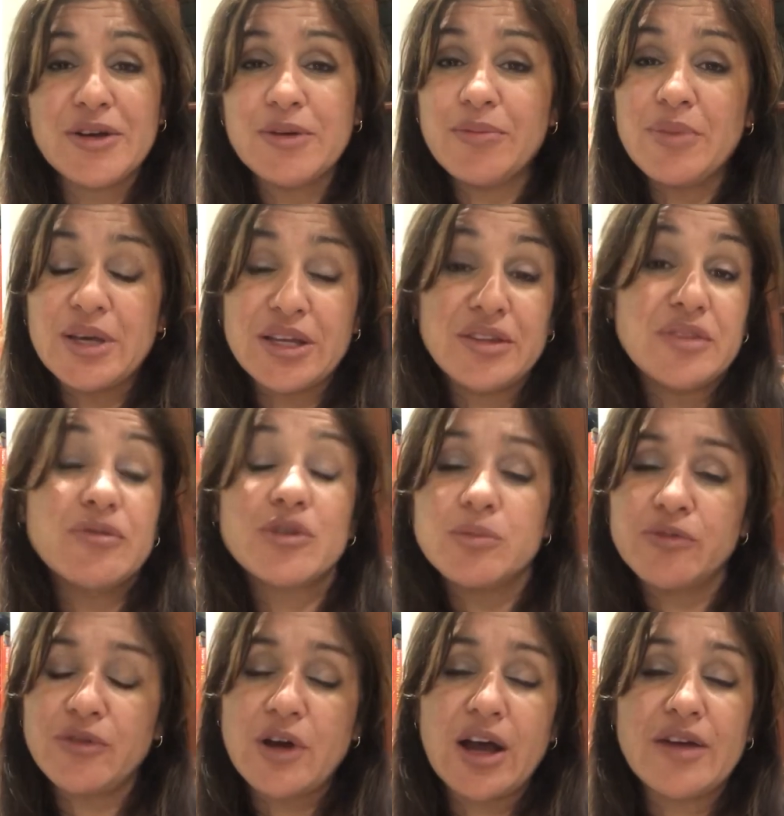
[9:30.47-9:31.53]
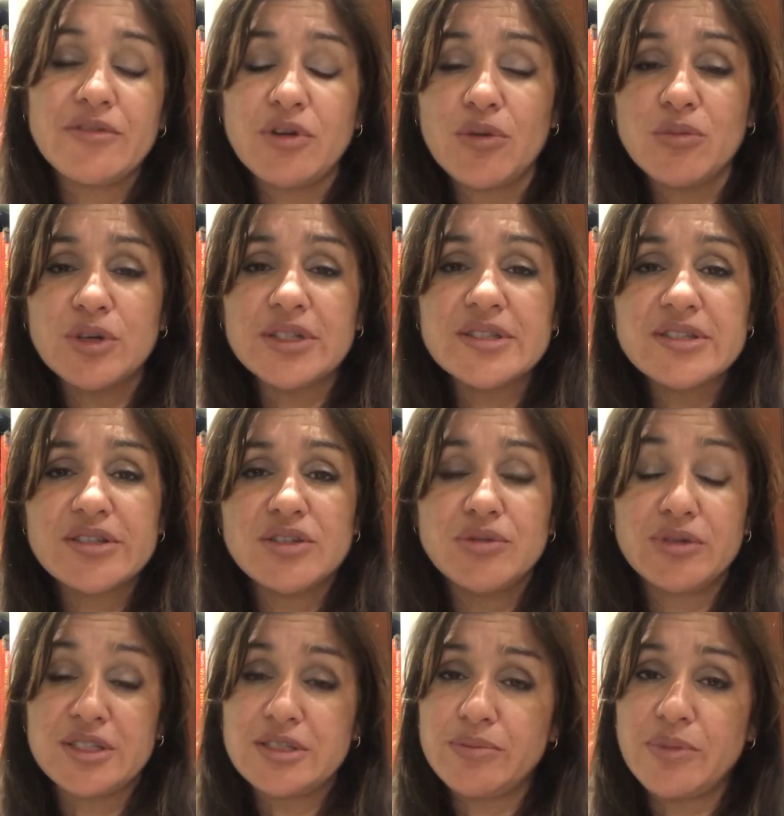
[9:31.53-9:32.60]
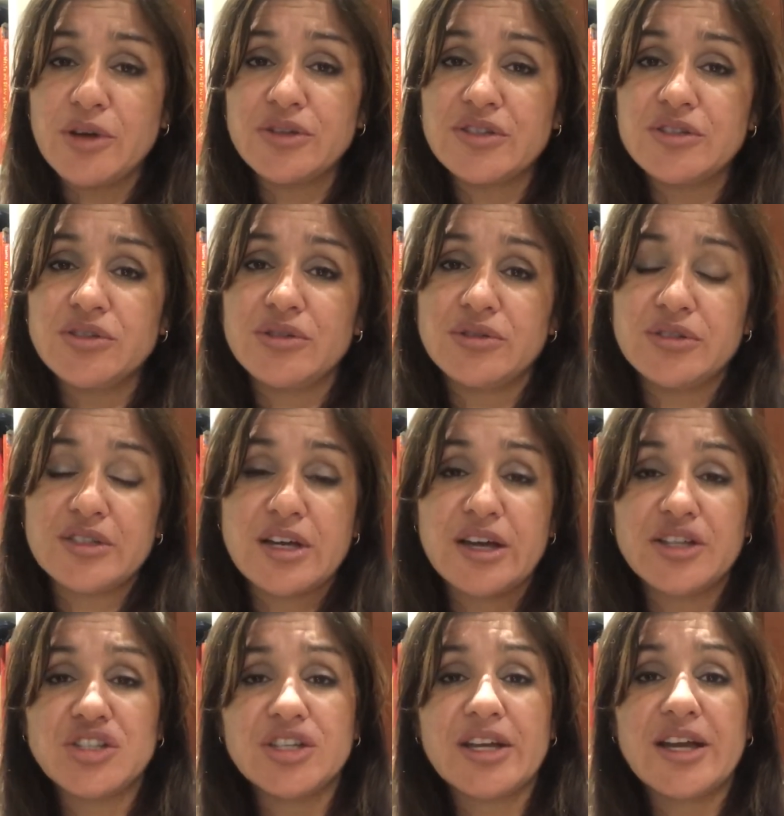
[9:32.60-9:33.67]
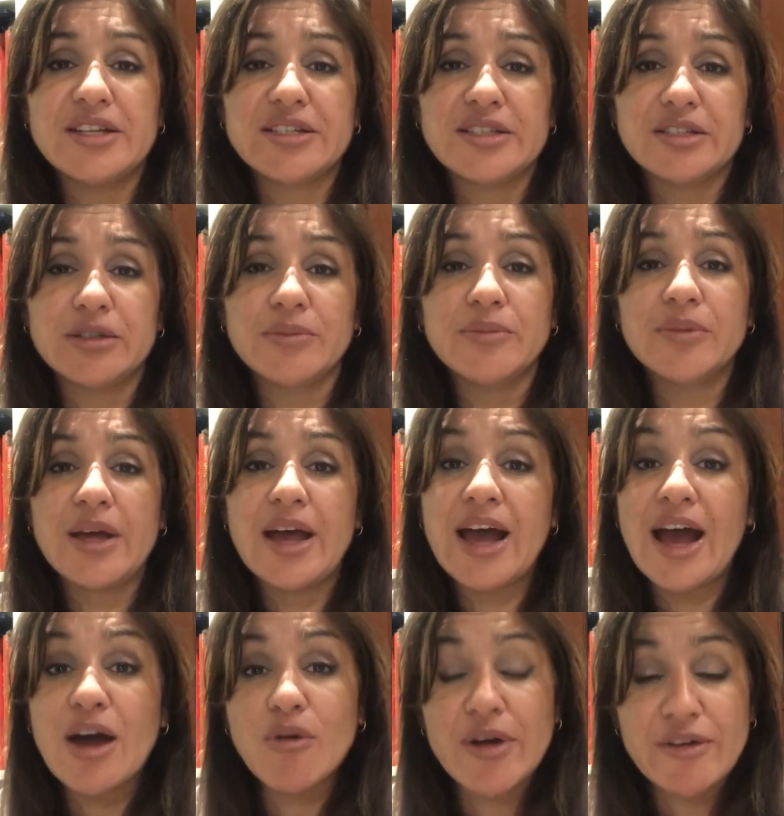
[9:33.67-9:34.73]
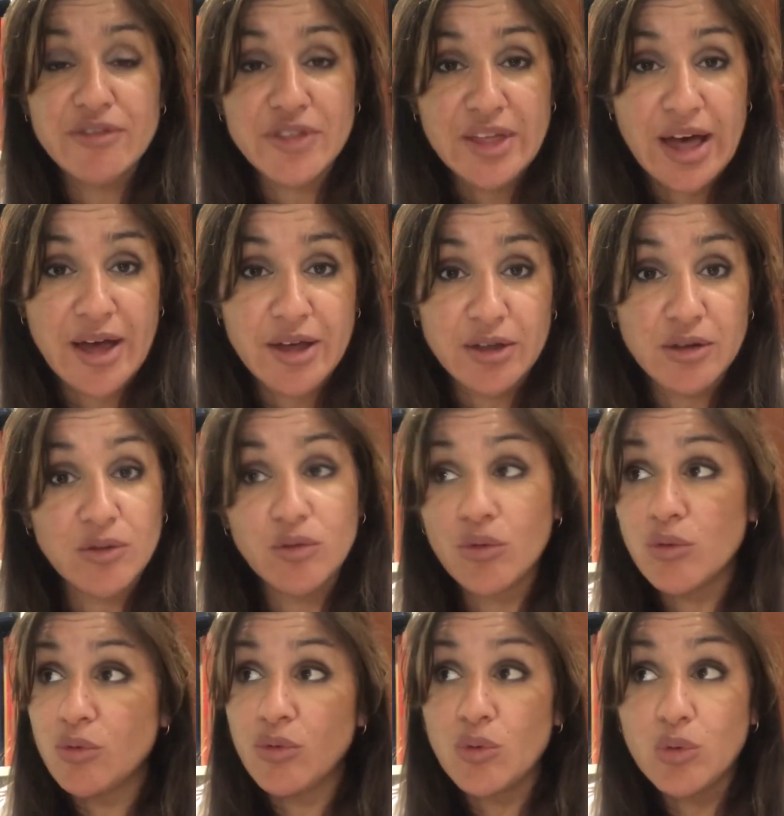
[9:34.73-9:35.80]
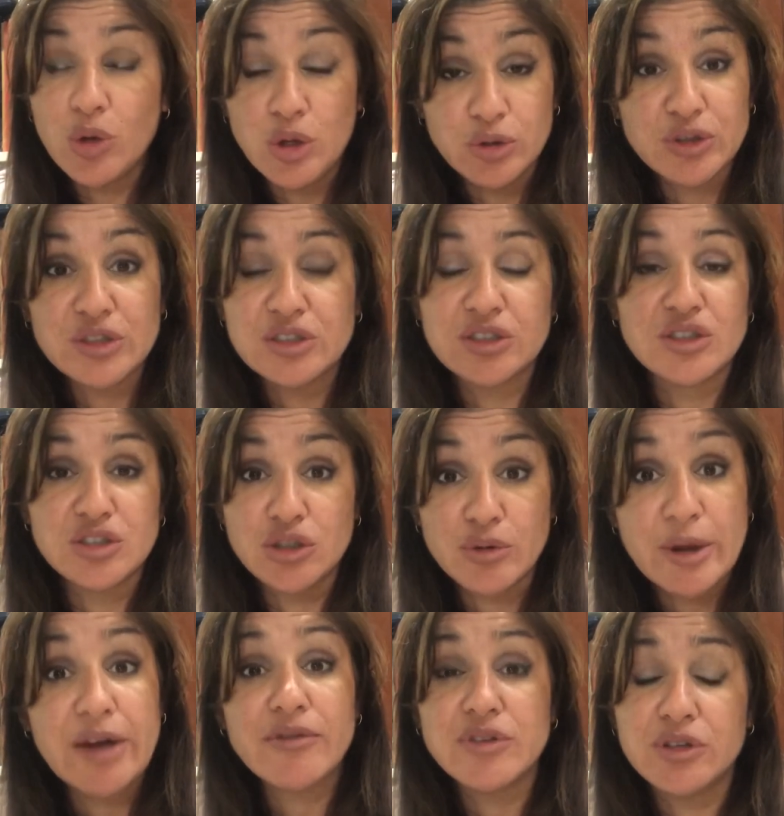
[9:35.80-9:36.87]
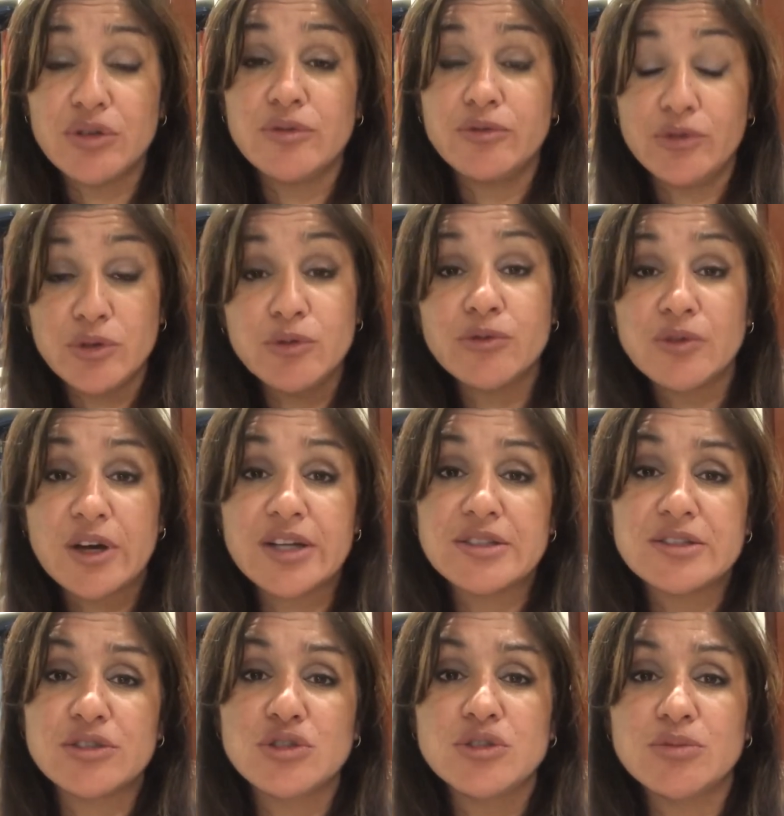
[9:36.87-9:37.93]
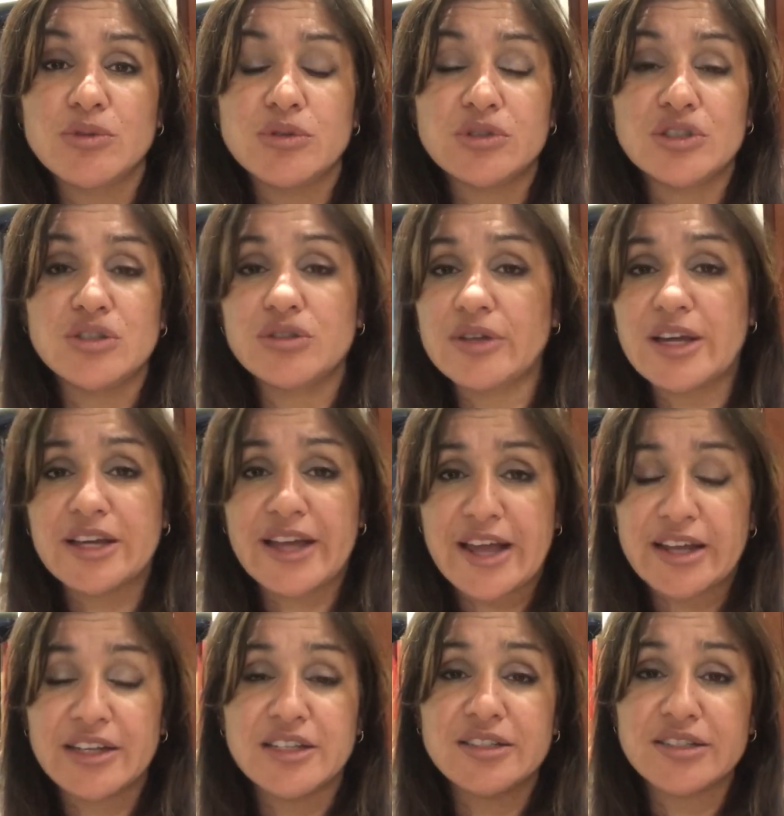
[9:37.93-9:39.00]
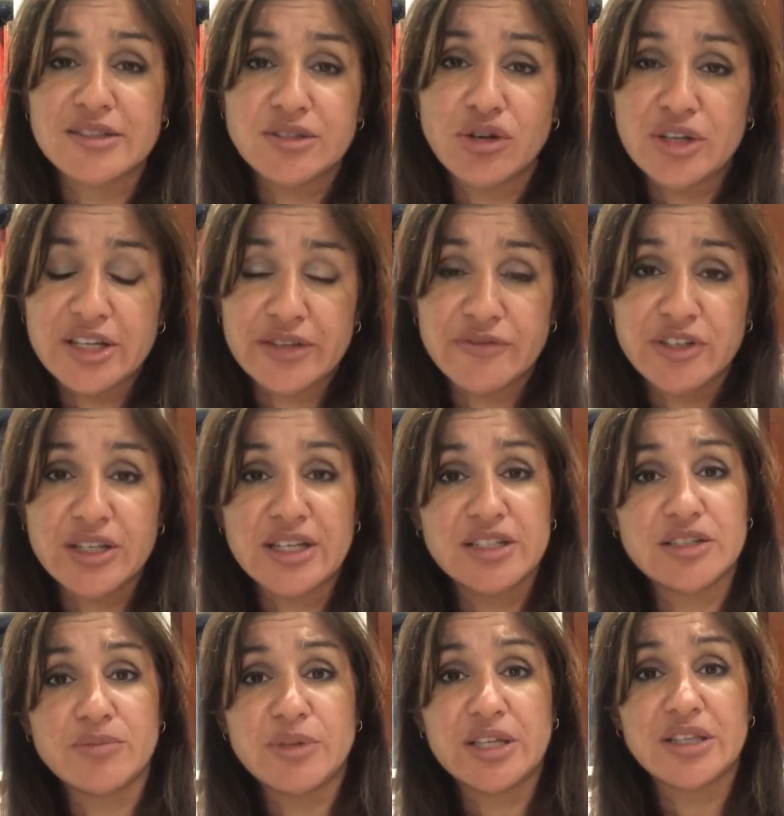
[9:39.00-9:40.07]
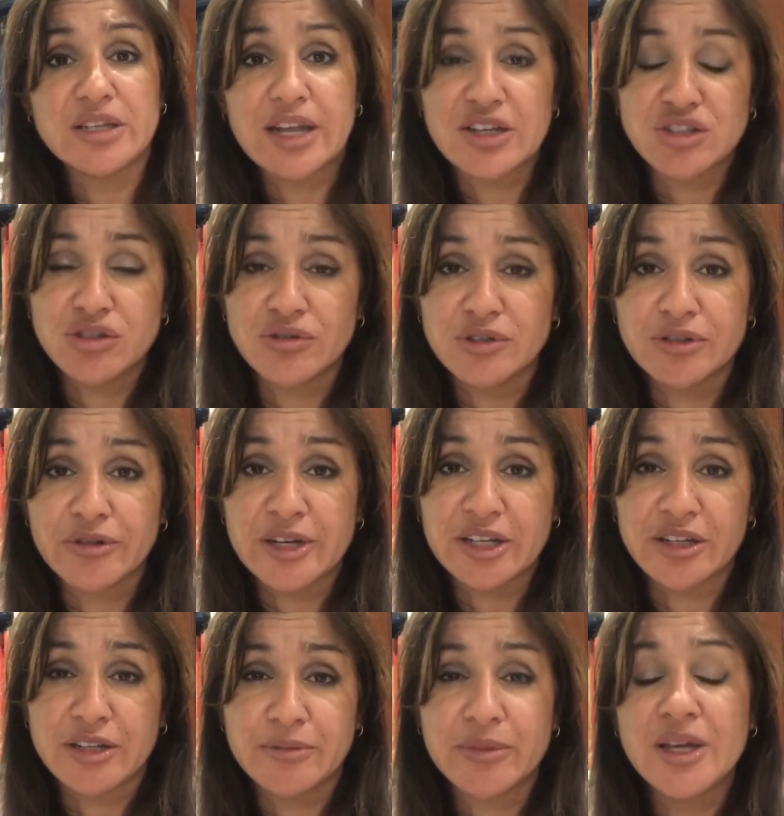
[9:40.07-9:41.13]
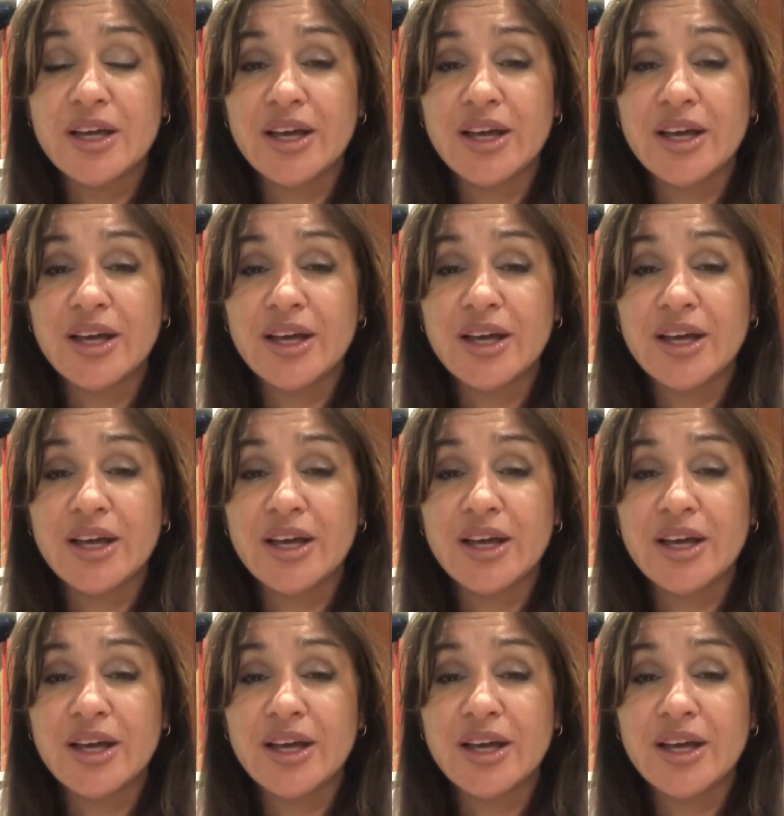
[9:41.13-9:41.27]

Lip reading: but from 5 onwards, you are supposed to start educating them. However that looks to you, however you find suitable to you. Again, it does not even need to be the national curriculum.